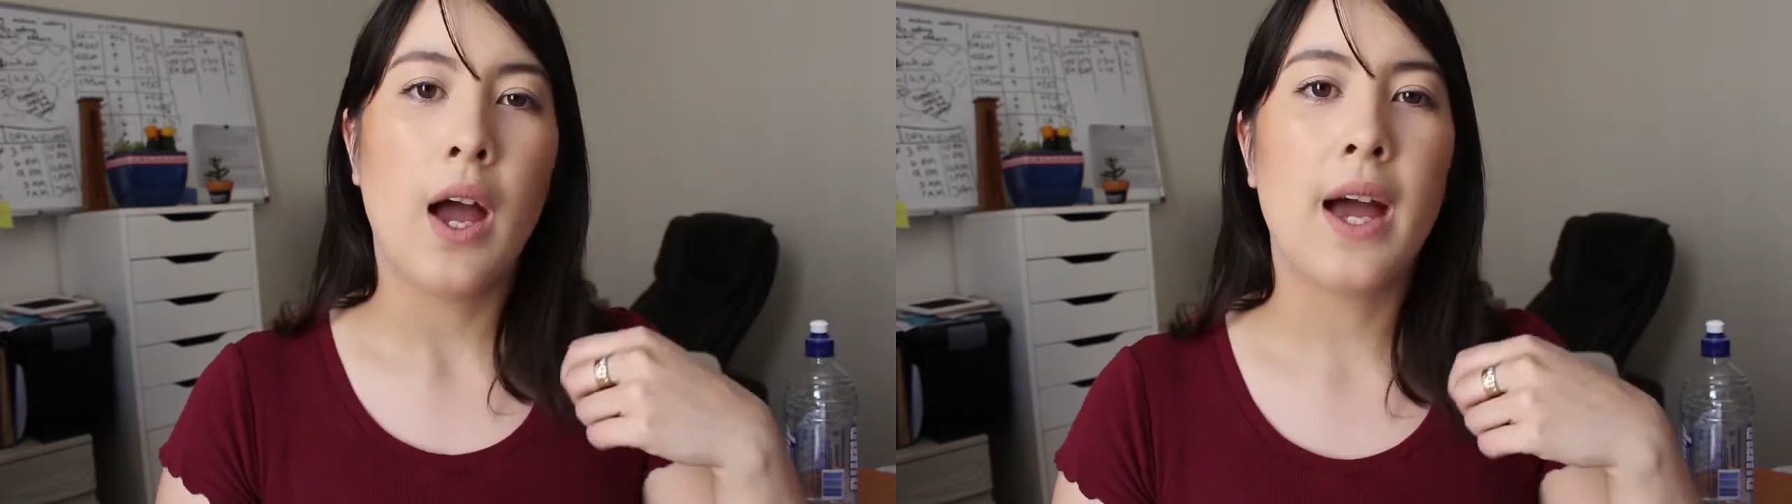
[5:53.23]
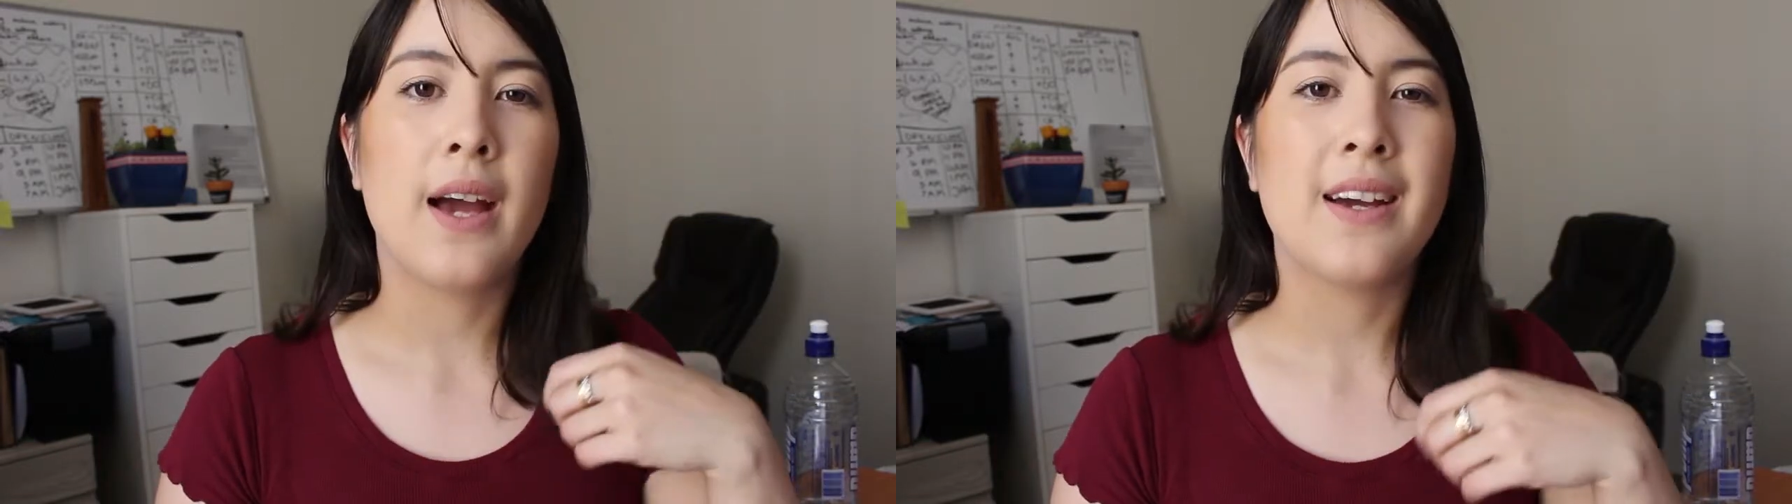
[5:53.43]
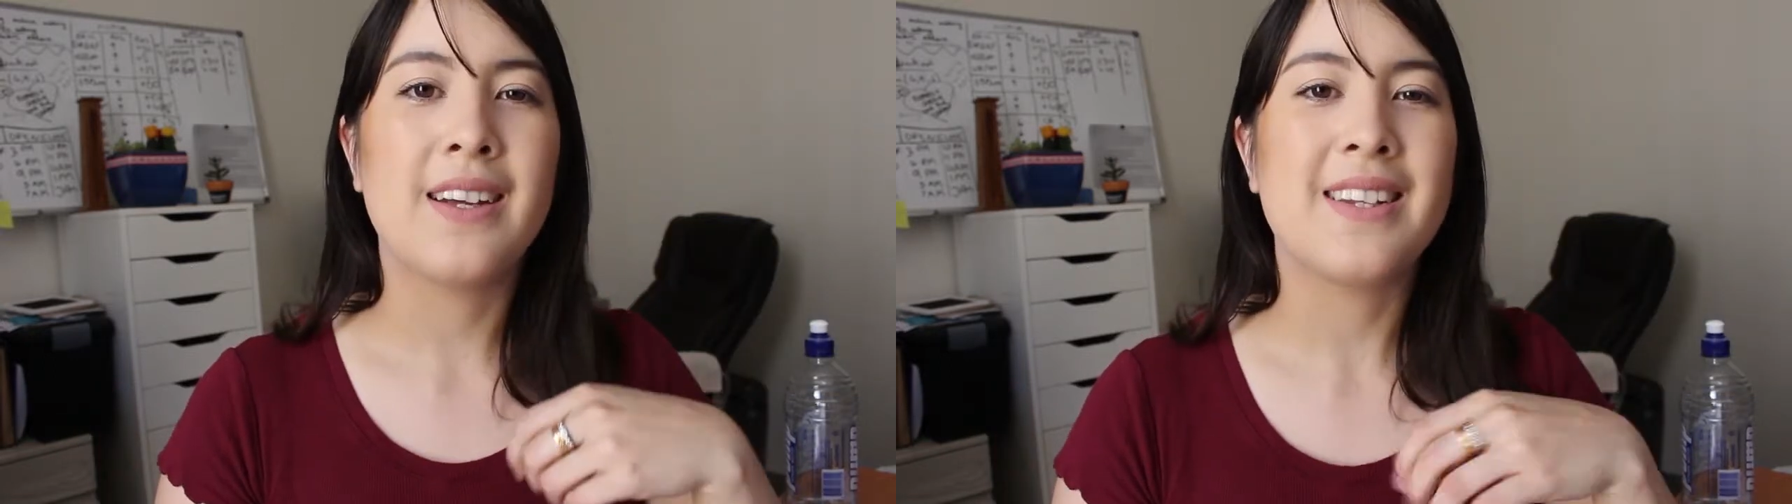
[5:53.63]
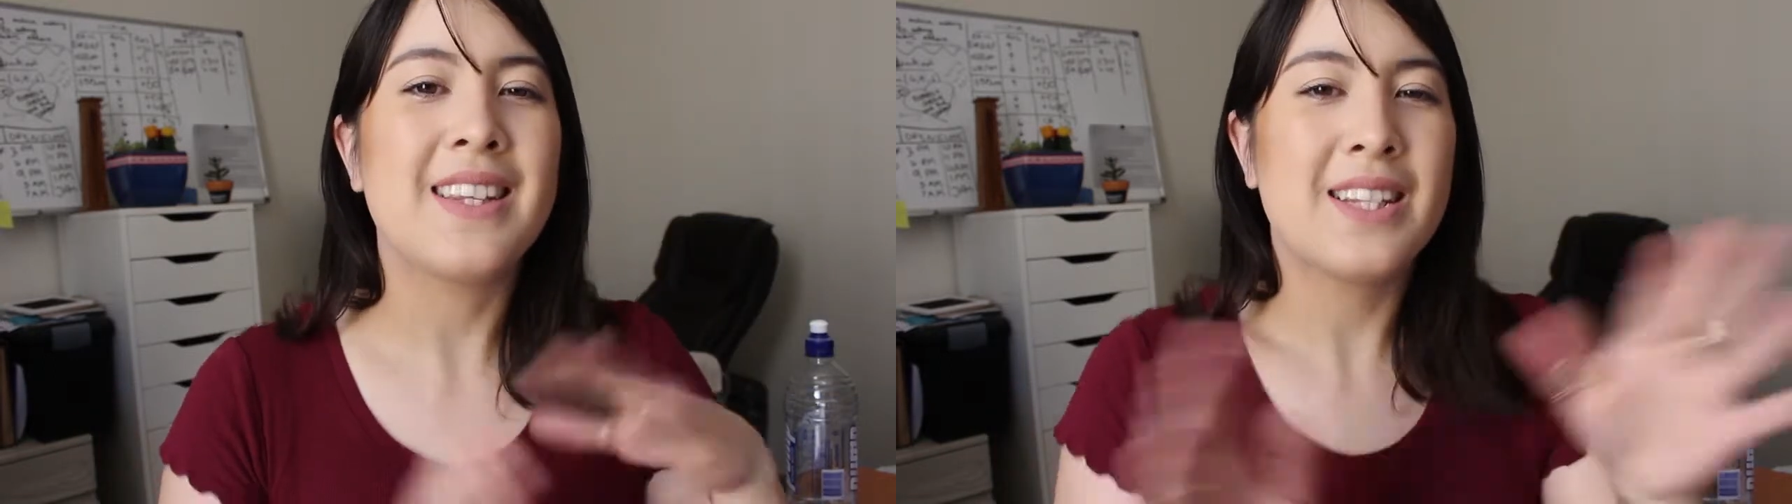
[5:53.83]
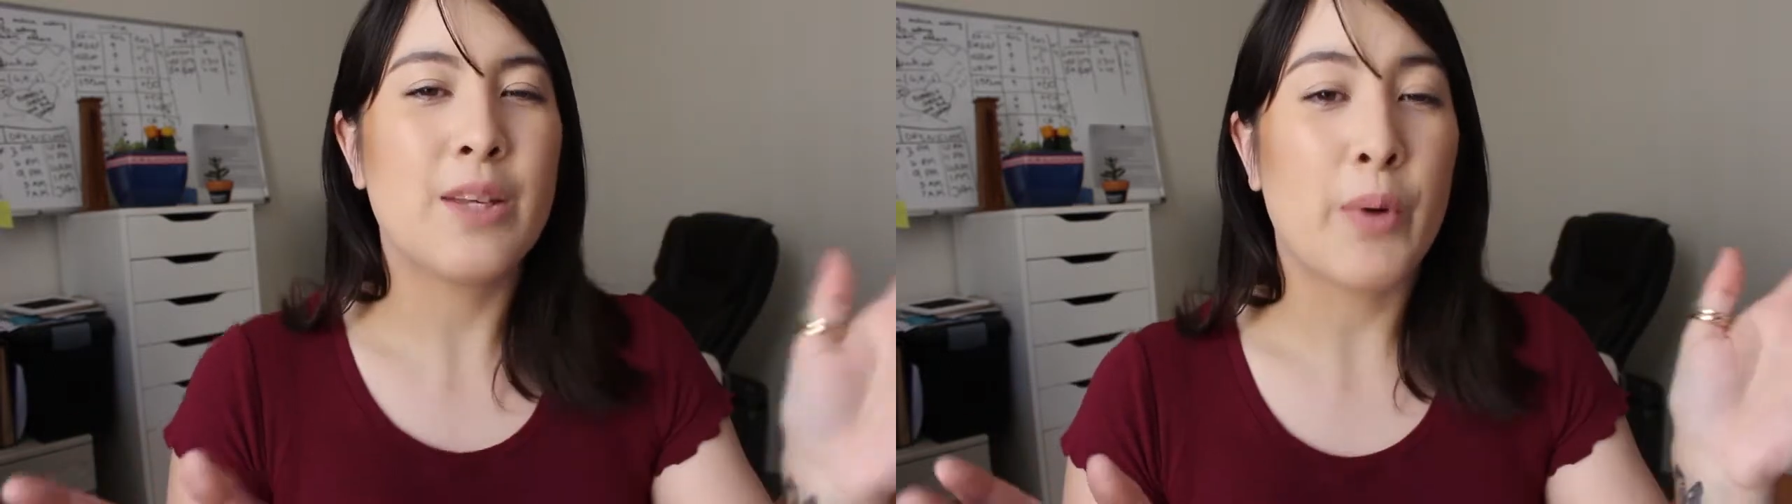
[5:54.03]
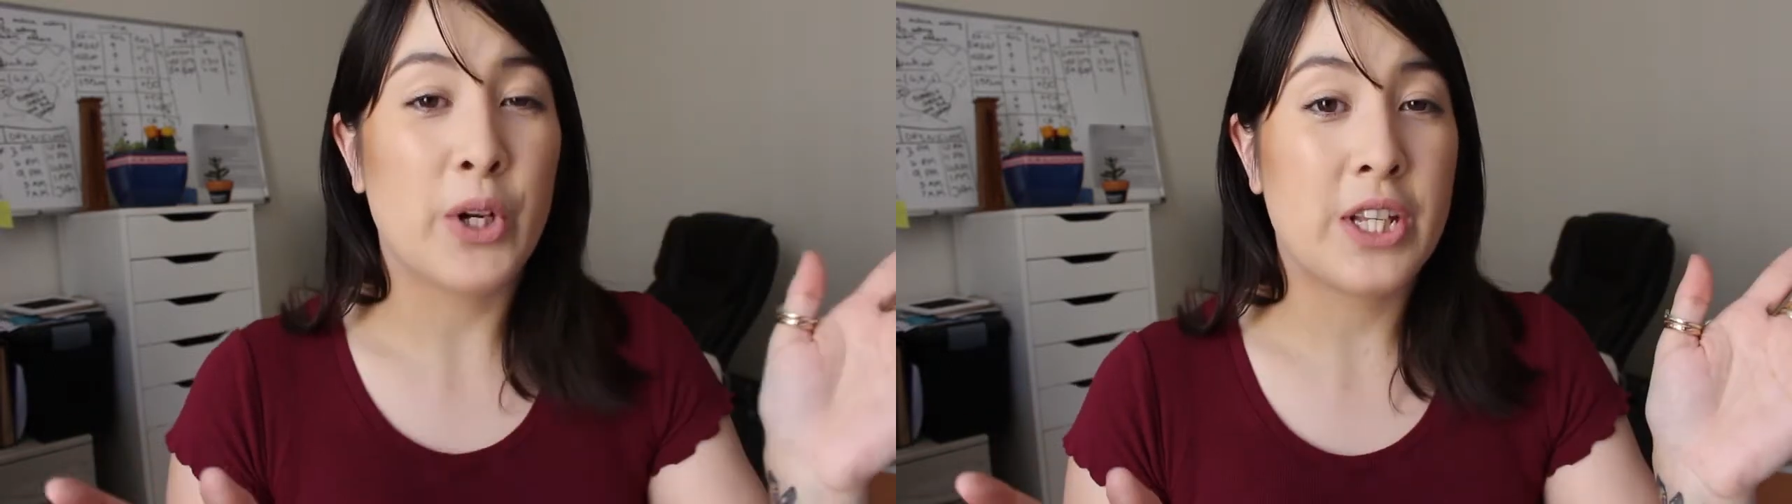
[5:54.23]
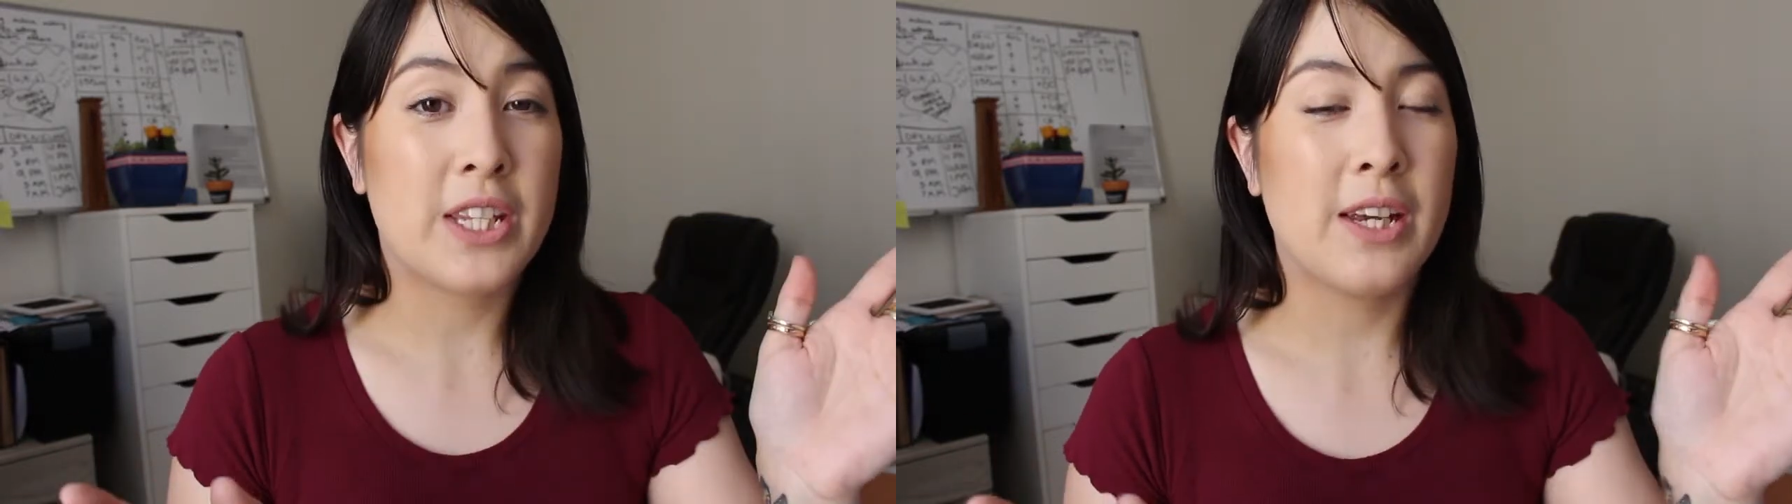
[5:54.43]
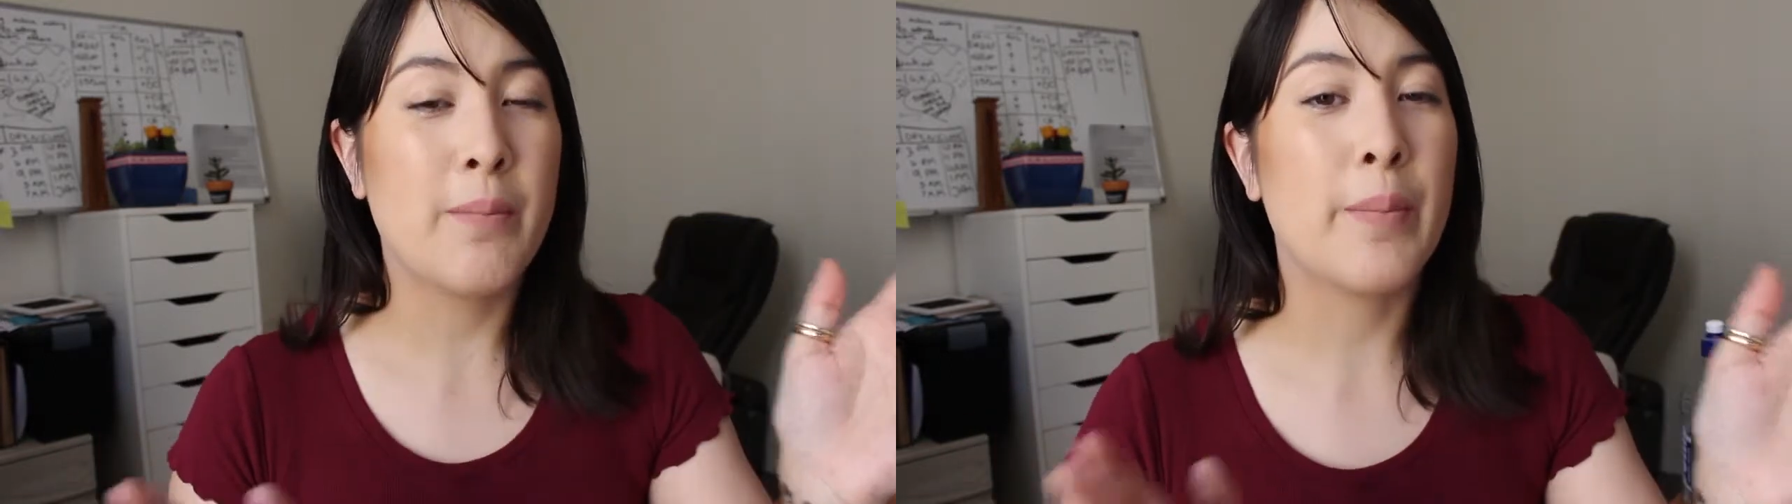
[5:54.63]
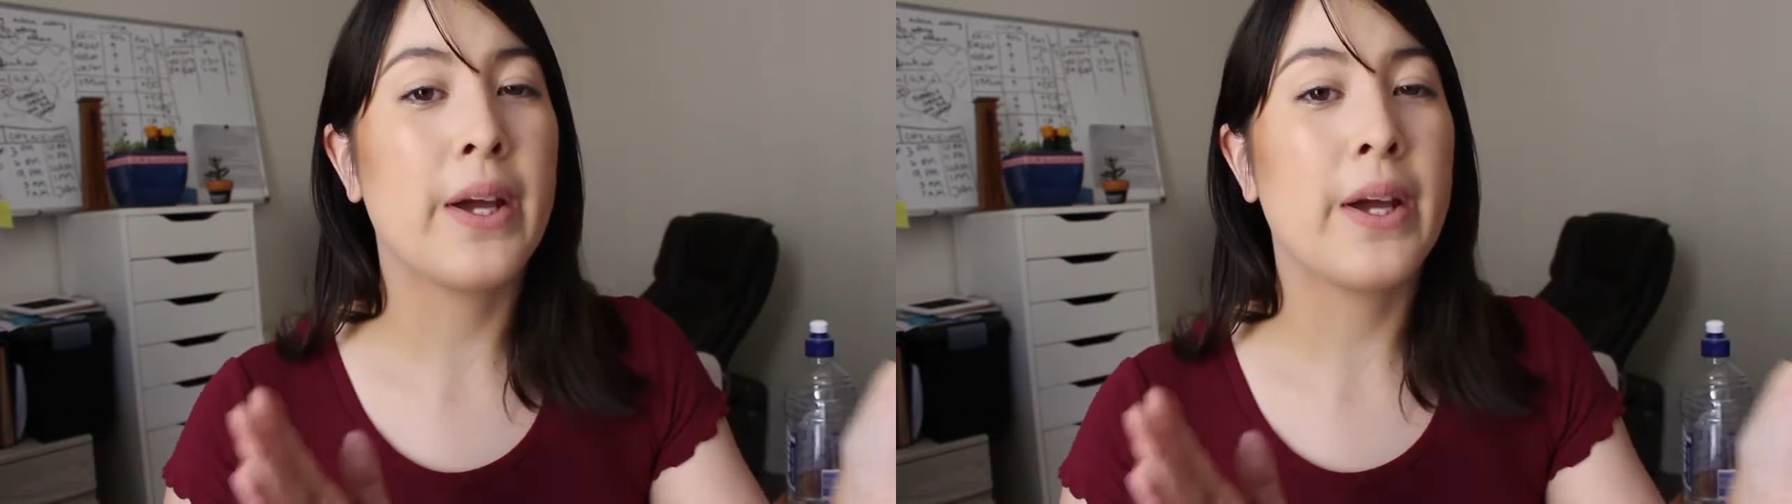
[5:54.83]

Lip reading: And this is a bonus tip,